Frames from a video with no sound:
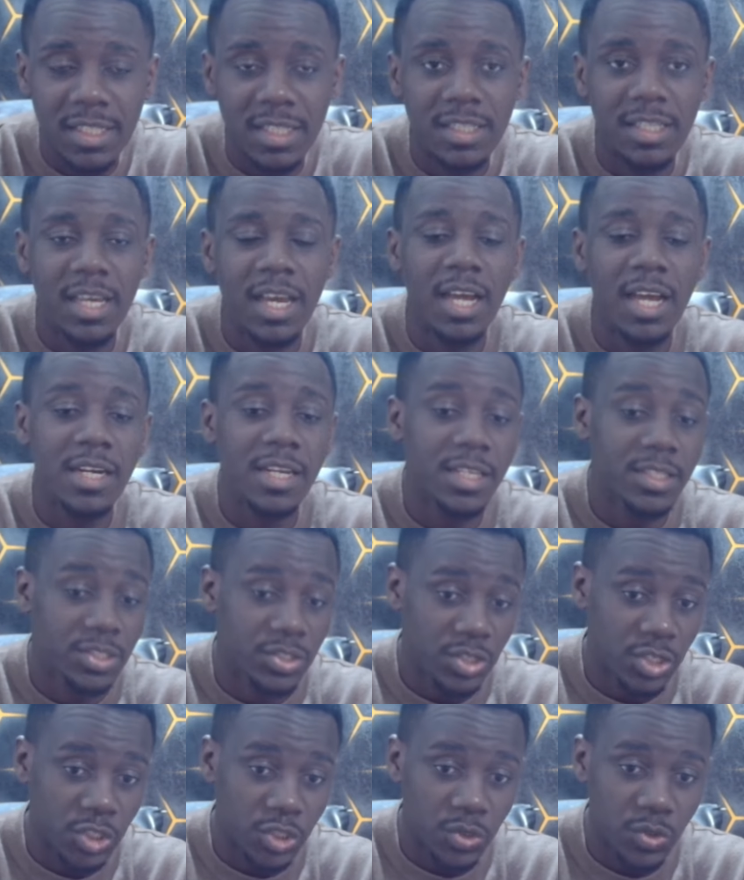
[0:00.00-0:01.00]
they had a
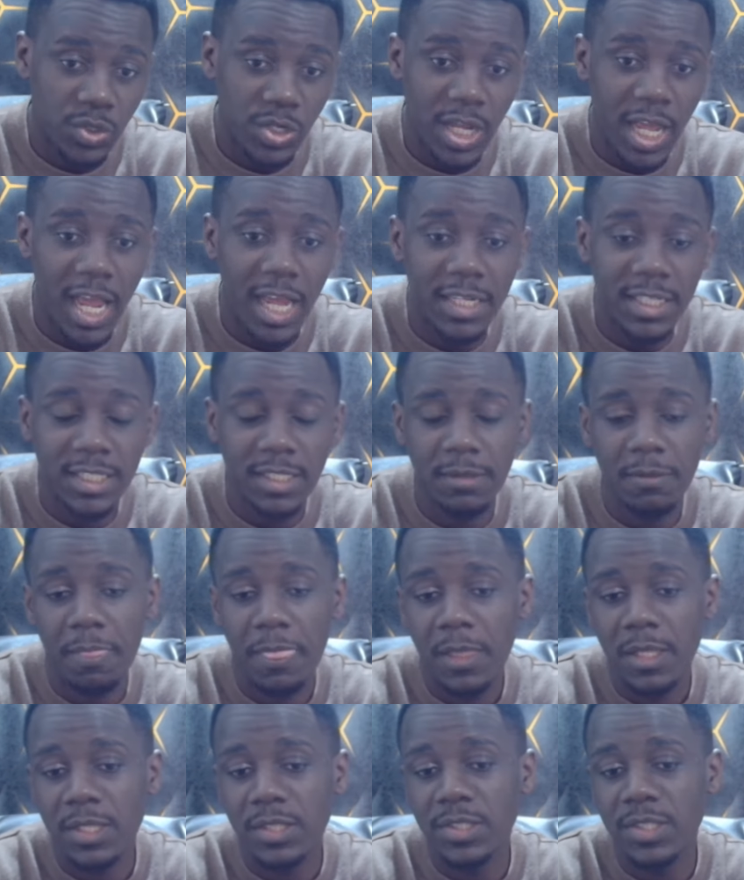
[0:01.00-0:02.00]
session at
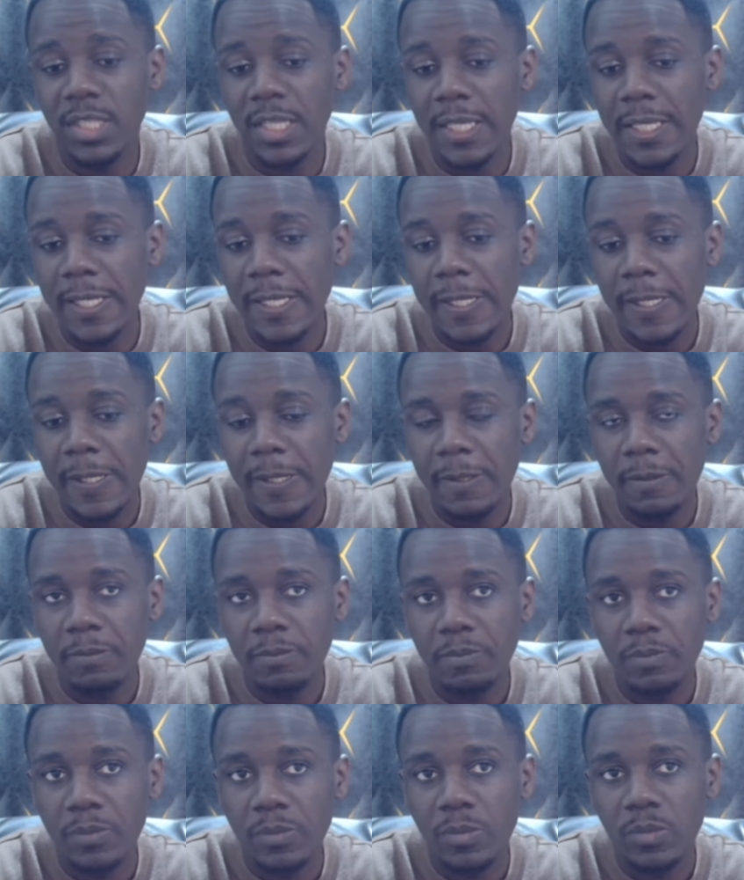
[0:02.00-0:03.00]
the
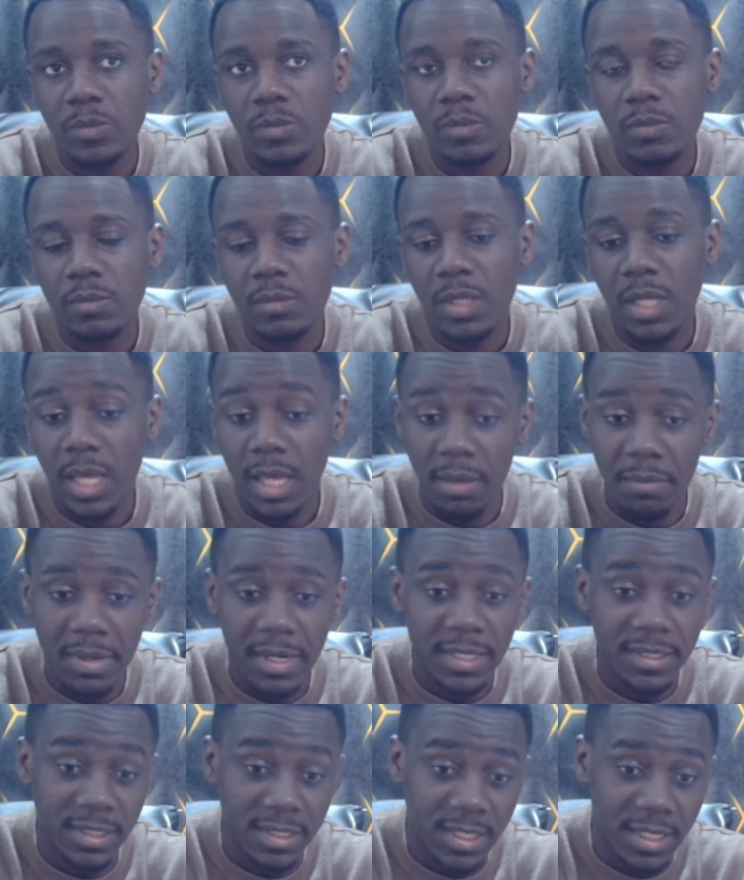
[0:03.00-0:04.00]

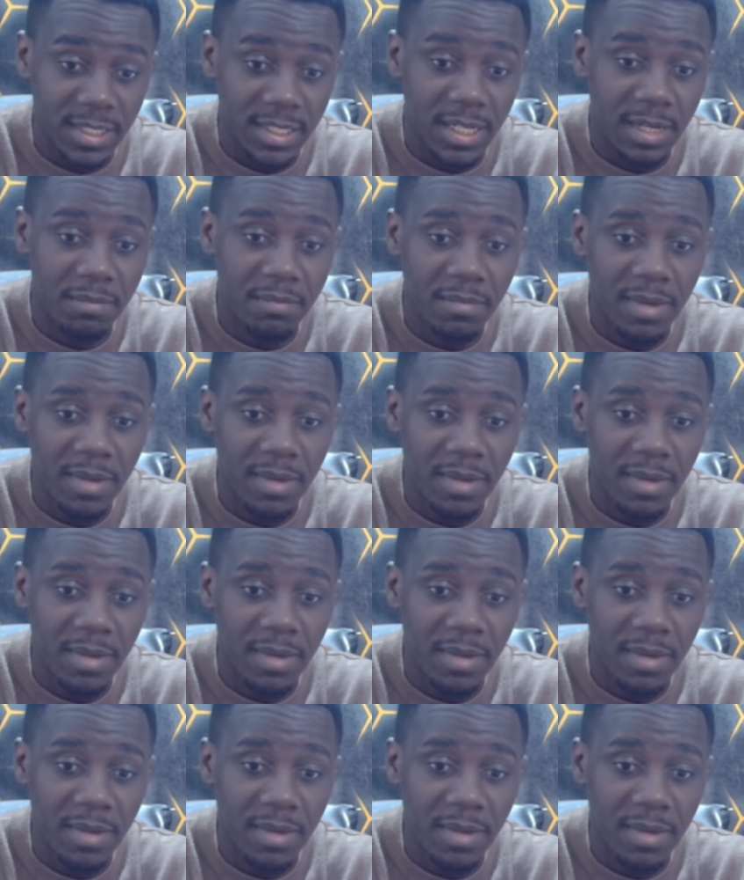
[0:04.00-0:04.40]
Emirates Stadium,